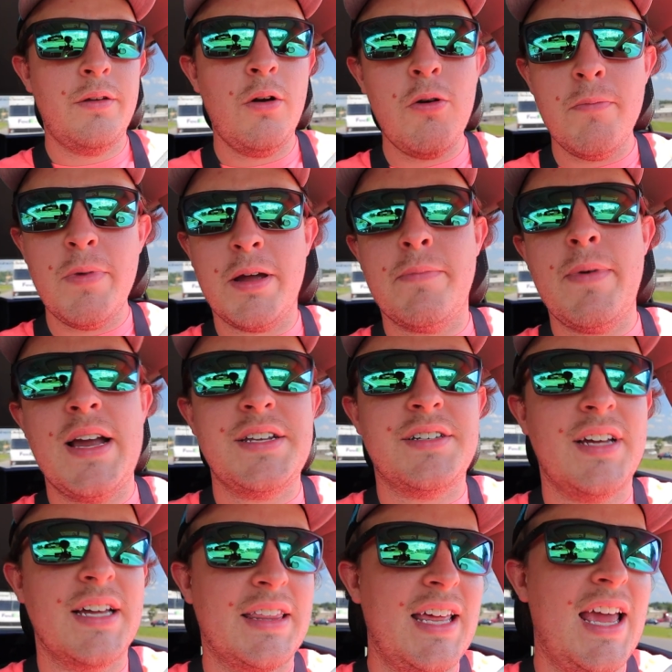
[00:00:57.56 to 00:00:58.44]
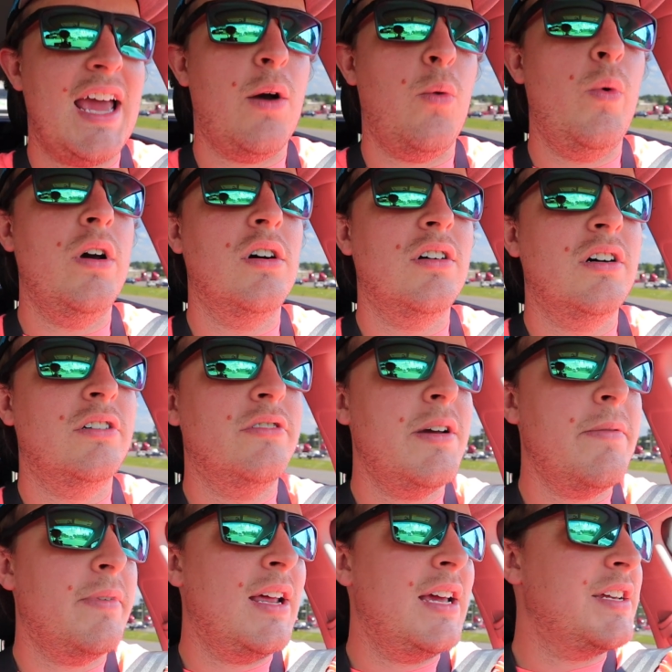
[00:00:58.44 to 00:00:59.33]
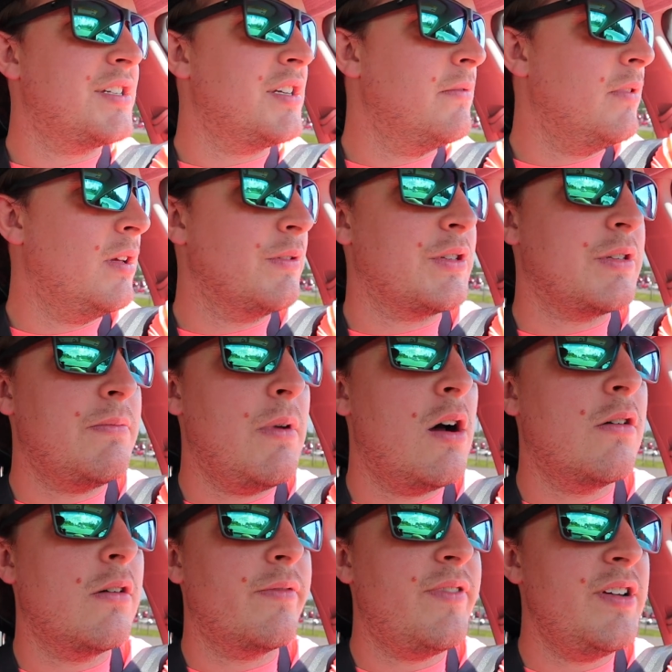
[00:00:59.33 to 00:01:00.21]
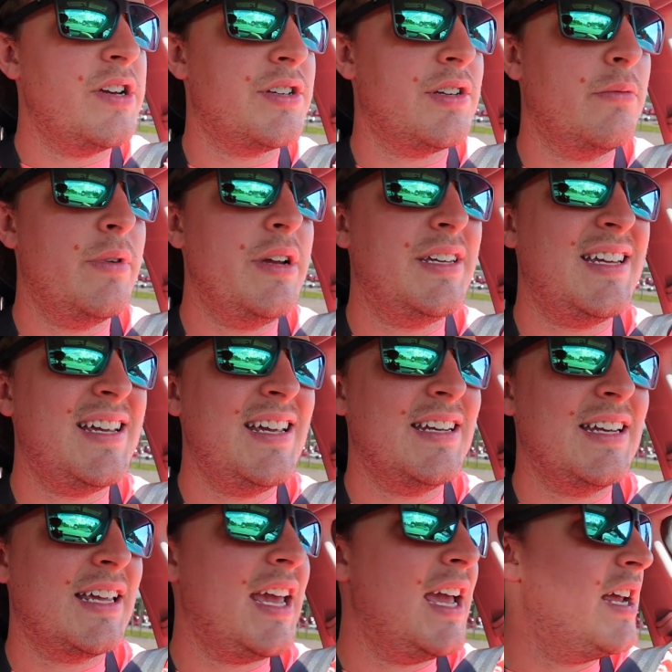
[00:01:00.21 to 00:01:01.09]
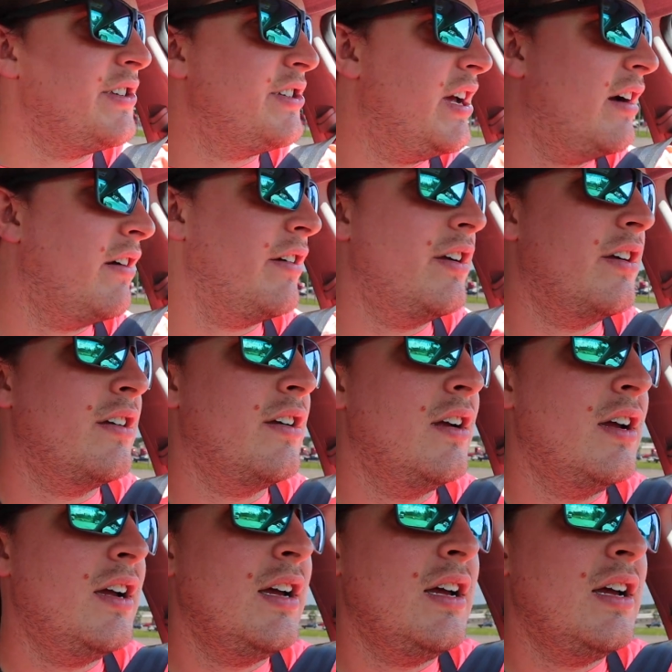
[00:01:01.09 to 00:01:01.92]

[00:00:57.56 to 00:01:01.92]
Throwing big baits like that will eliminate some of those smaller fish that we tend to catch out here.